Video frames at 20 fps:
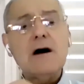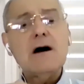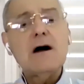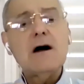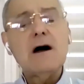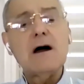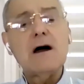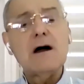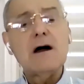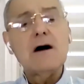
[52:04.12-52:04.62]

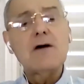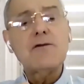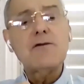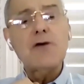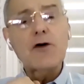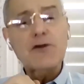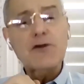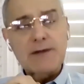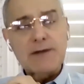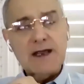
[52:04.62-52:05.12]
of
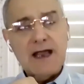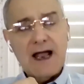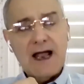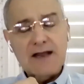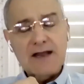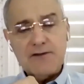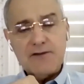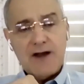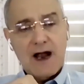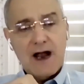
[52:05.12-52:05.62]
orthopedic
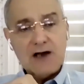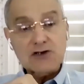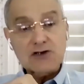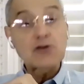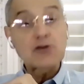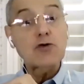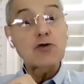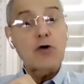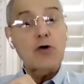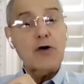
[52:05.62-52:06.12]
and
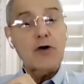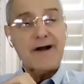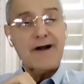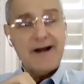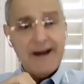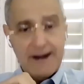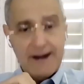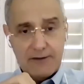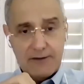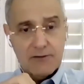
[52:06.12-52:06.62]
fracture to
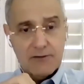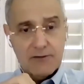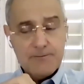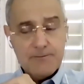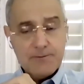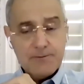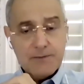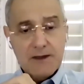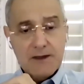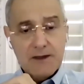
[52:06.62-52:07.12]
correct
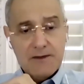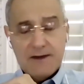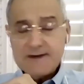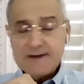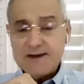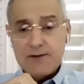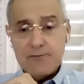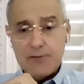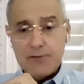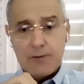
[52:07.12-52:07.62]

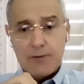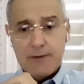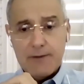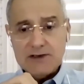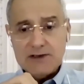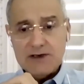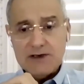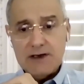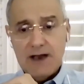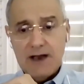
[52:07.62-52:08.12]
this
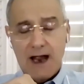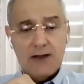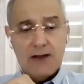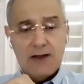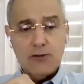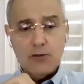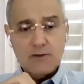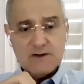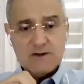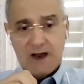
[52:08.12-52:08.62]
information and
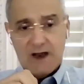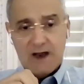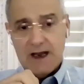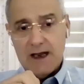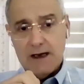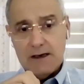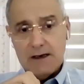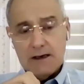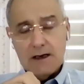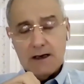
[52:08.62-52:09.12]
to
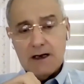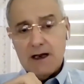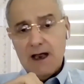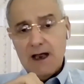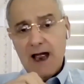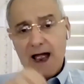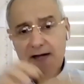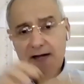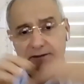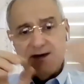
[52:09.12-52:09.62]
say
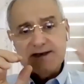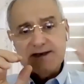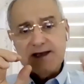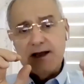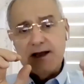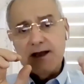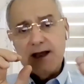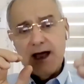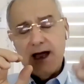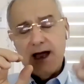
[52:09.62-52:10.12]

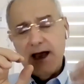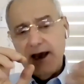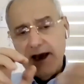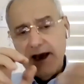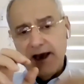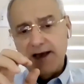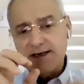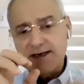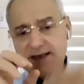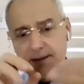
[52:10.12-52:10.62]
Avicenna, he
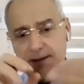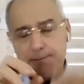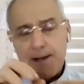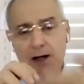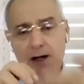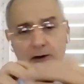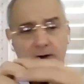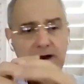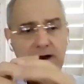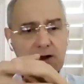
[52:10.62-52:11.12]
is the
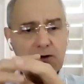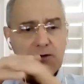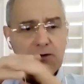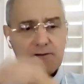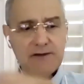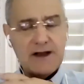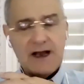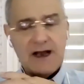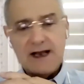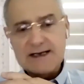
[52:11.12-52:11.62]
pioneer
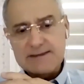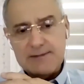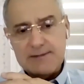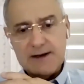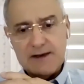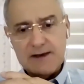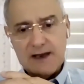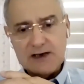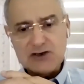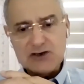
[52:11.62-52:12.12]
of delayed
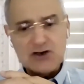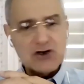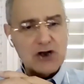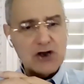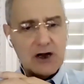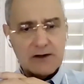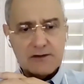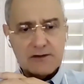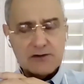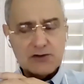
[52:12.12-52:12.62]
splintage,
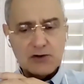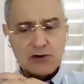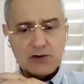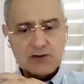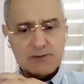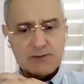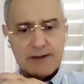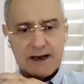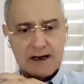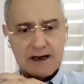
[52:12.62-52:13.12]
not
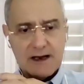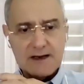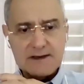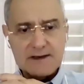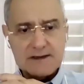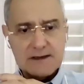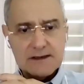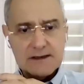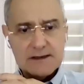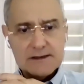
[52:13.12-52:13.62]
George
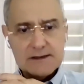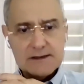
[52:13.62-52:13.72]
Perkins.